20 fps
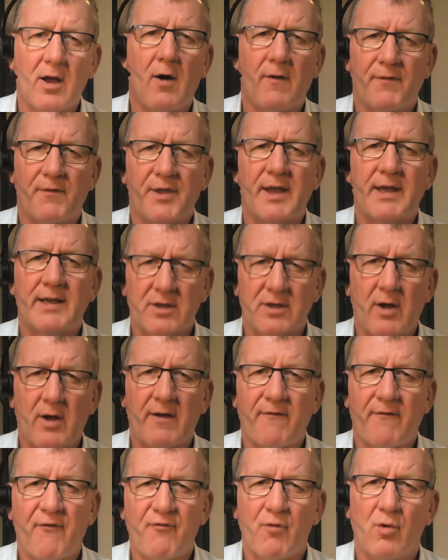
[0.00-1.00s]
of things like
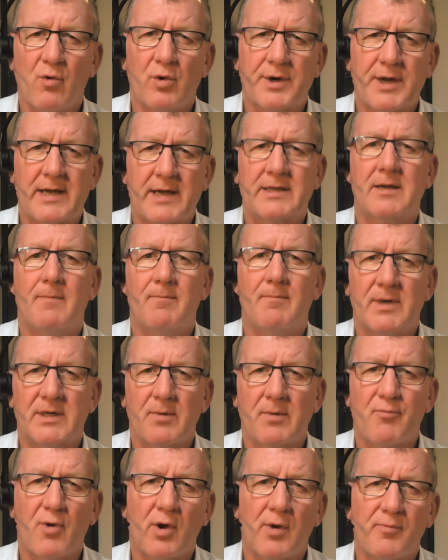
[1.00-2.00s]
fraud, asset
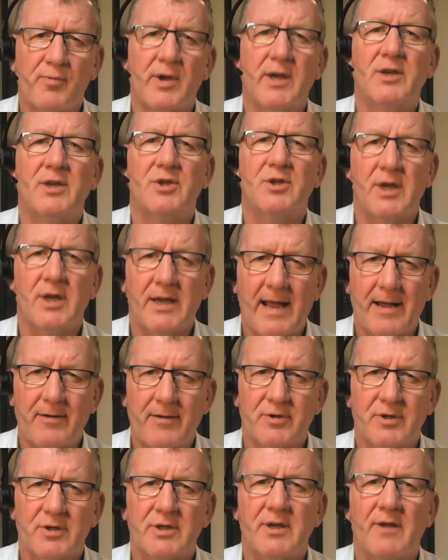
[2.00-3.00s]
misappropriation,
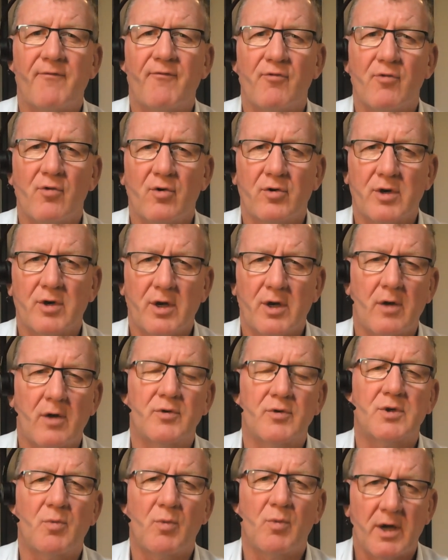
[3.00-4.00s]
accountancy fraud,
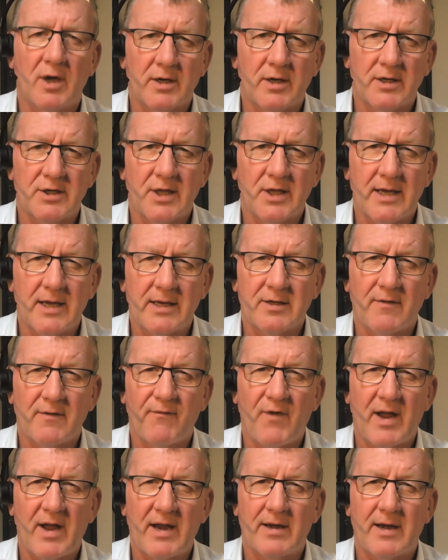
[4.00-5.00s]
ghost workers, things of
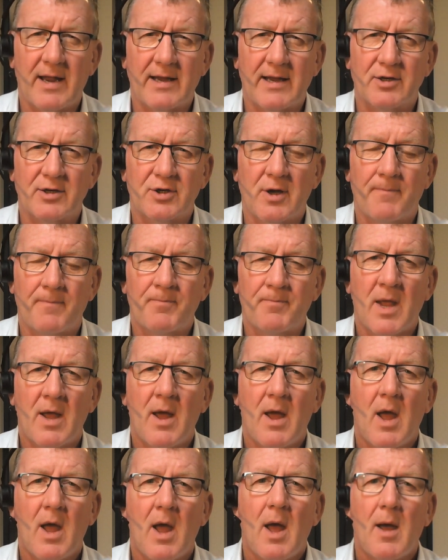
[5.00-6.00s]
that nature.
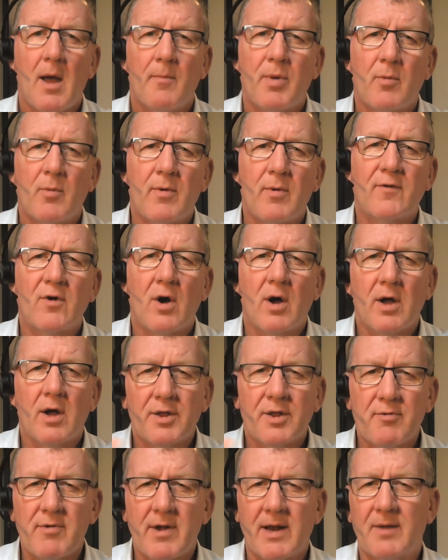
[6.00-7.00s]
But we've got
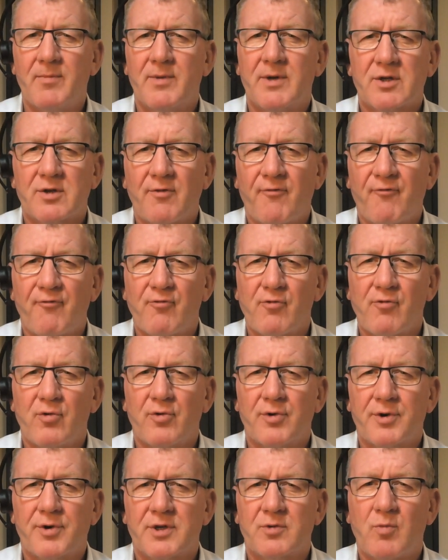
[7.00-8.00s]
other elements of
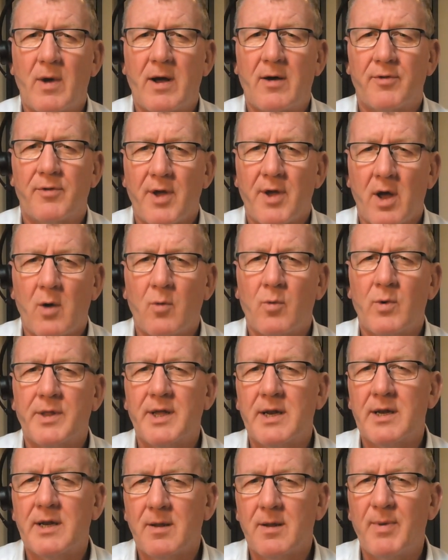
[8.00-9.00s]
fraud as well that are
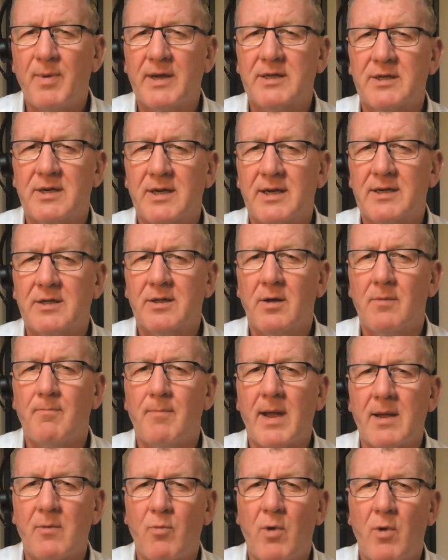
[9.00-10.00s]
within the business that
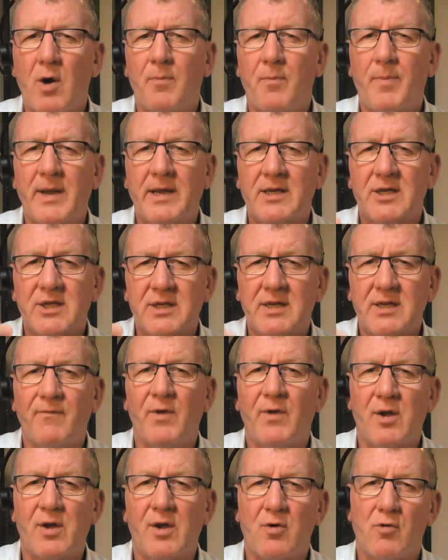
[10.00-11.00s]
may well be
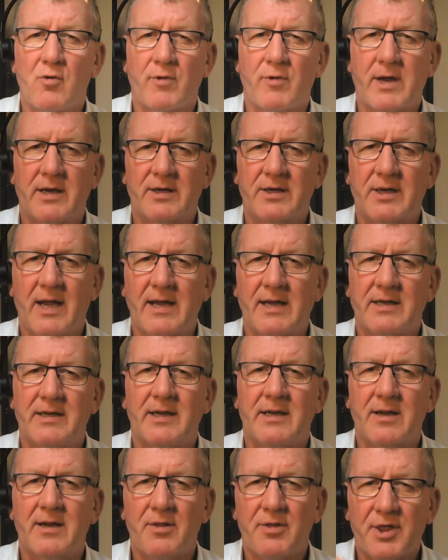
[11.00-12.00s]
civilly
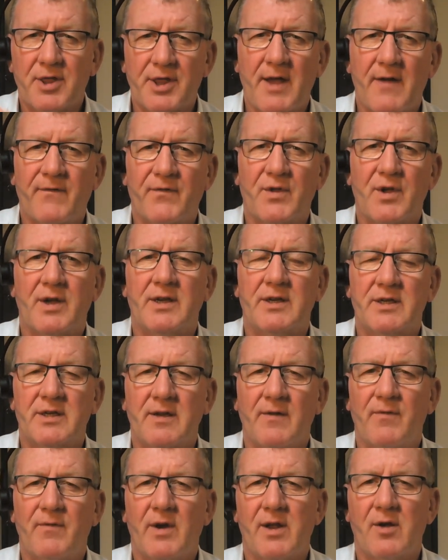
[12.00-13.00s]
orientated, and theft that is
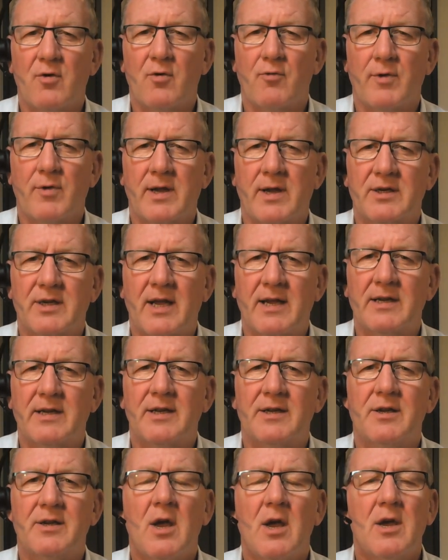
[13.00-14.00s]
civilly
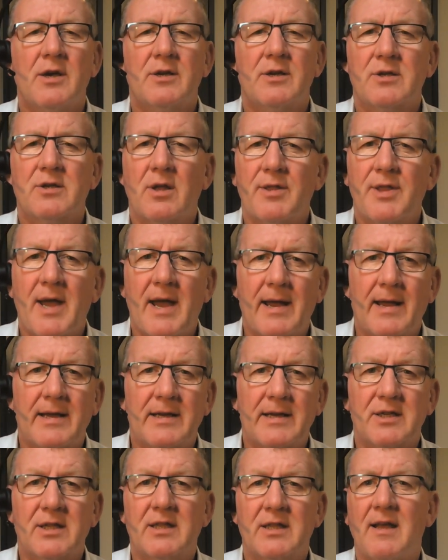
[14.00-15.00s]
orientated. So that is
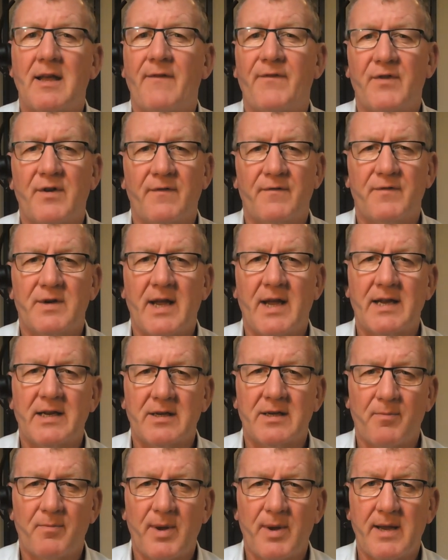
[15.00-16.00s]
theft of
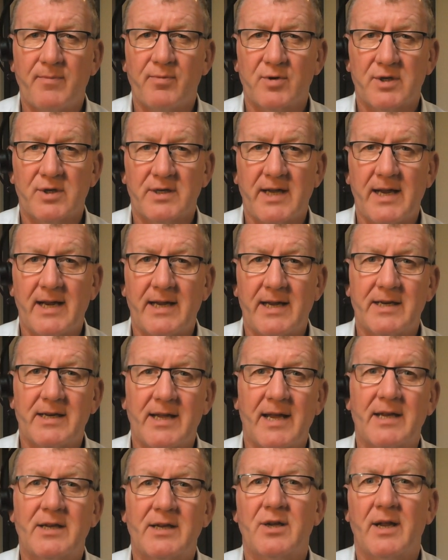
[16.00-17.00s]
data, people stealing
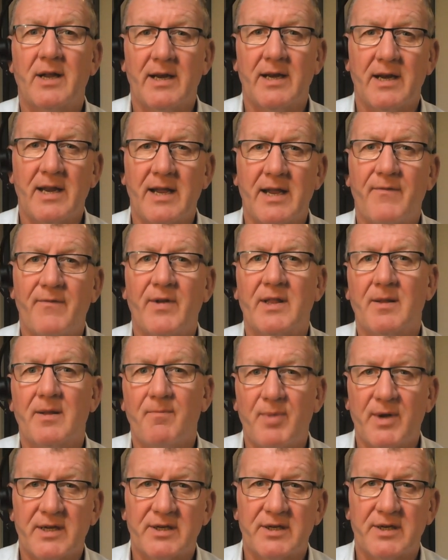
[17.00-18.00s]
data and leaving the
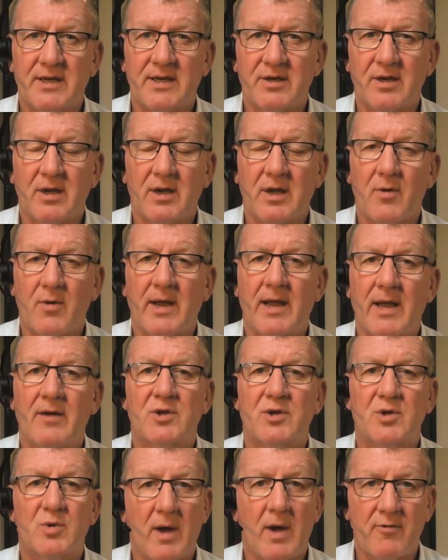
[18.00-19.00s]
business and going
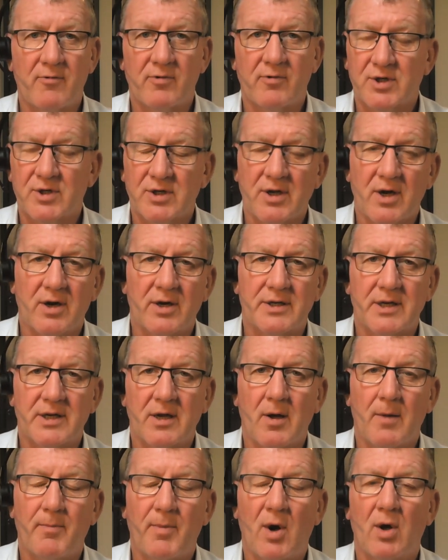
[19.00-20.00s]
elsewhere or starting
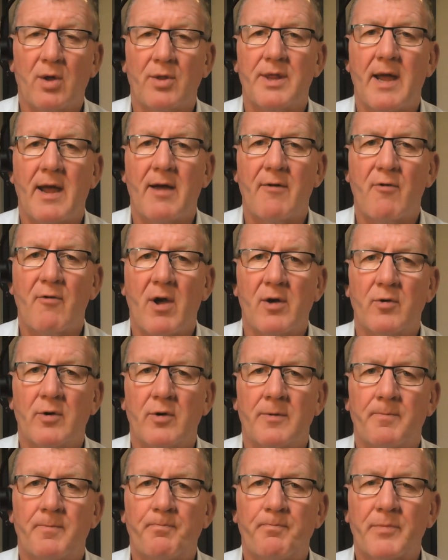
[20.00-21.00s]
up on their own.
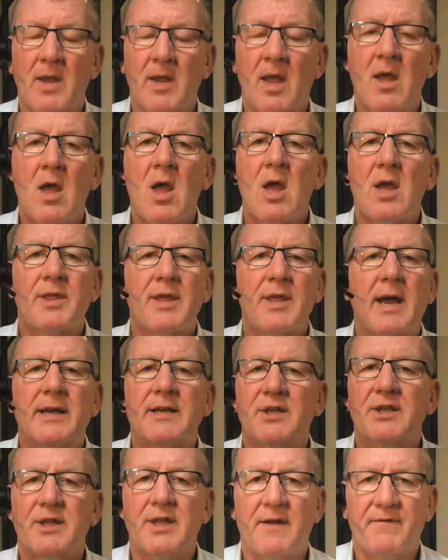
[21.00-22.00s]
That is
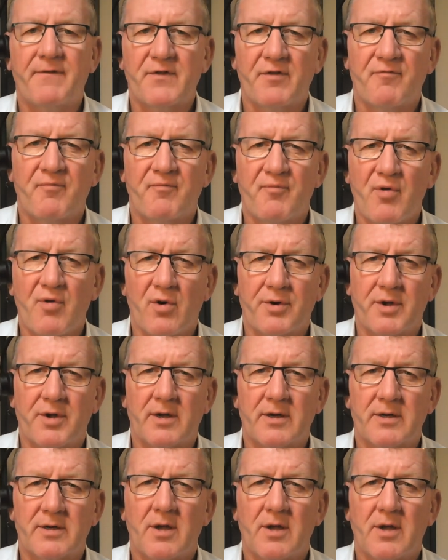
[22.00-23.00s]
theft of
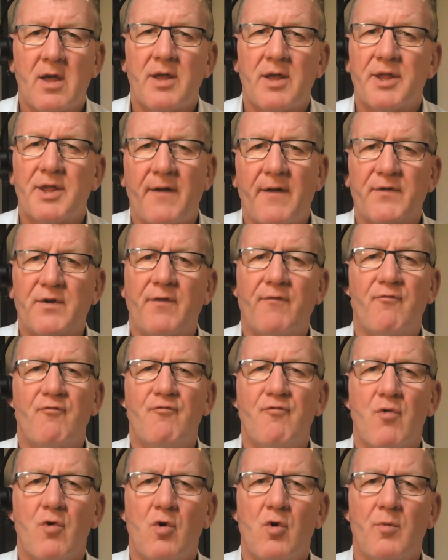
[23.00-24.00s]
product, theft of
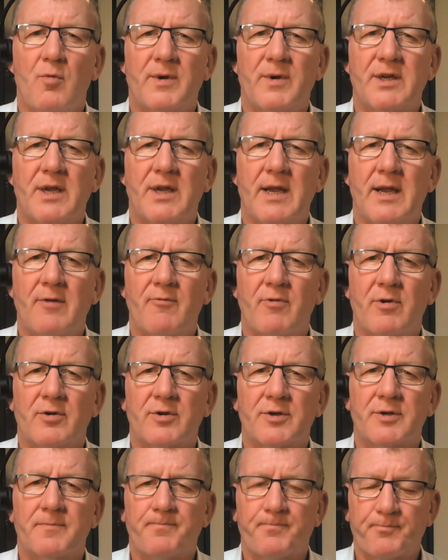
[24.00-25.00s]
raw materials,